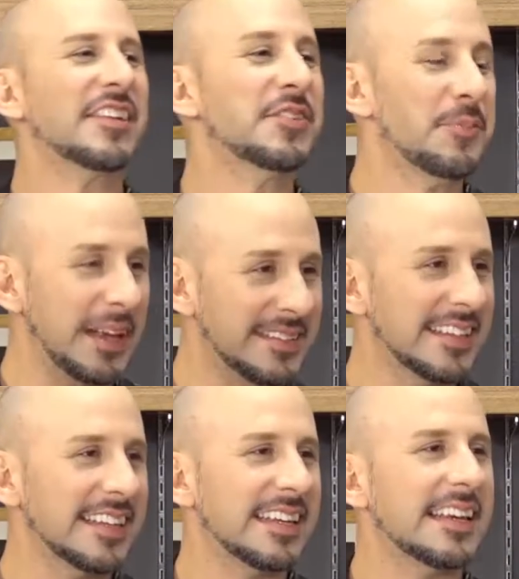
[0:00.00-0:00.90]
Okay, so
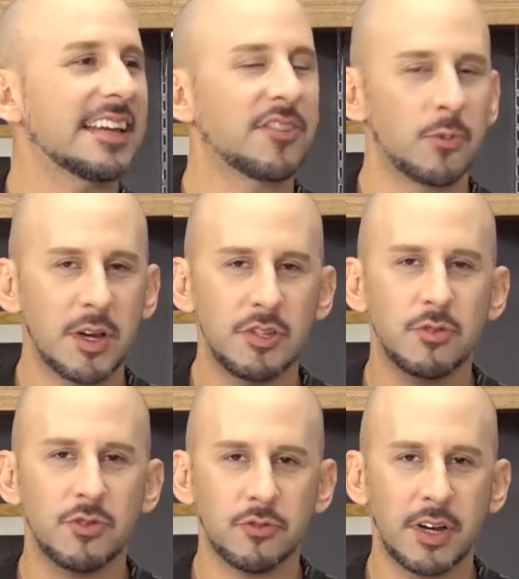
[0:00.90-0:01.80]
basically it's when
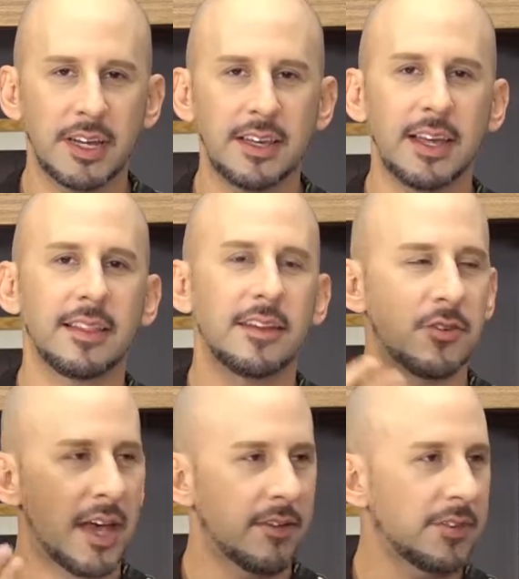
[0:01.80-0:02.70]
you drink and then
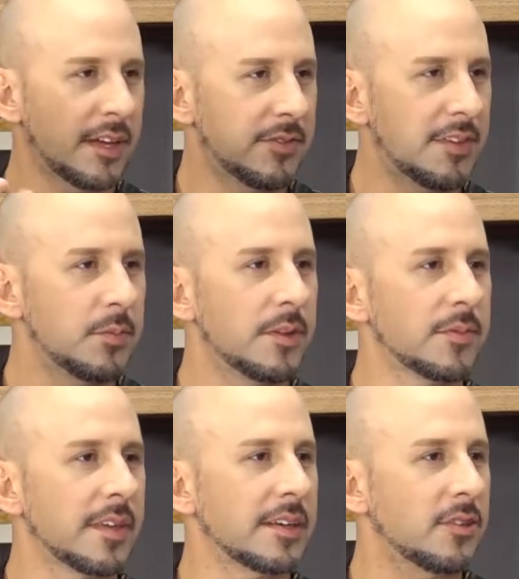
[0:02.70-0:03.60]
you have kind of
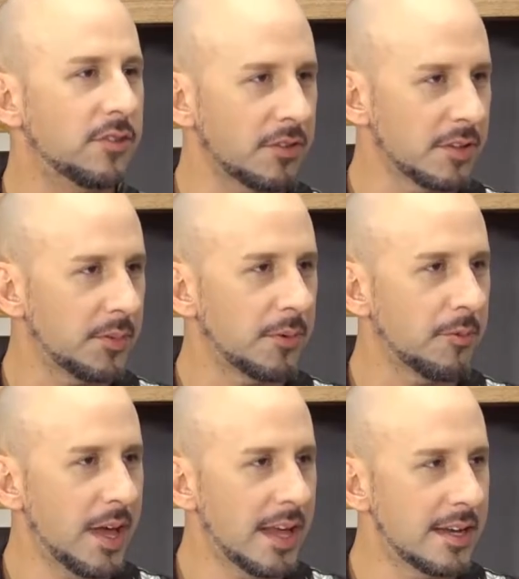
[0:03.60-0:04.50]
symptoms like you turn a little
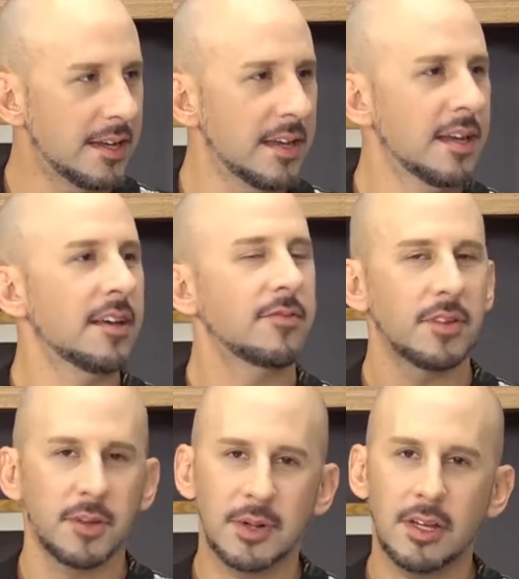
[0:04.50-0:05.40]
bit red, feel a
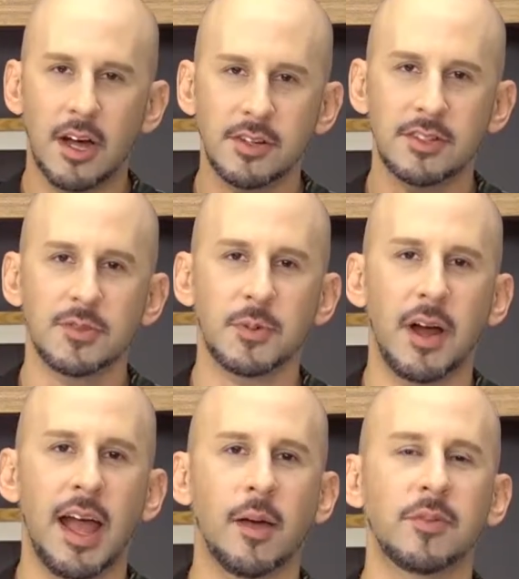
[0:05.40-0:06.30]
little bit nauseous
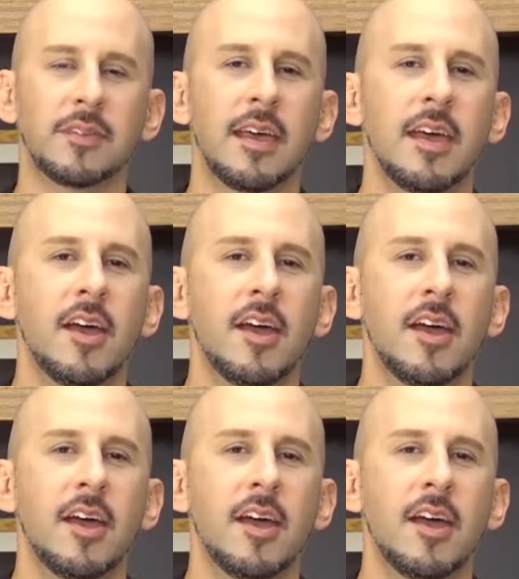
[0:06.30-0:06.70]
perhaps.